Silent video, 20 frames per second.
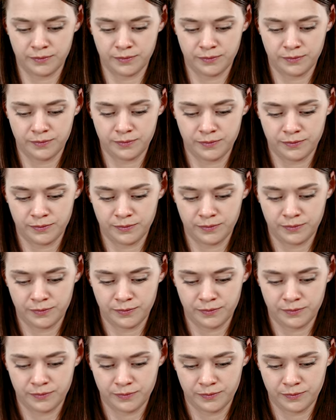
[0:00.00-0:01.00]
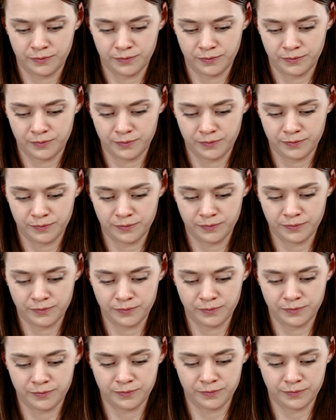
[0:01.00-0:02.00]

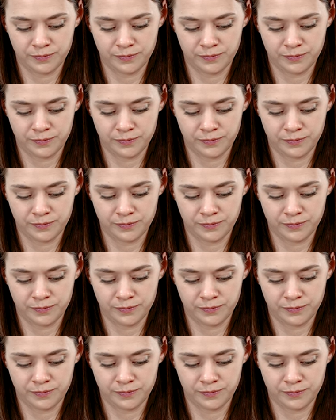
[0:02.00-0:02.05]
No one is speaking in this clip.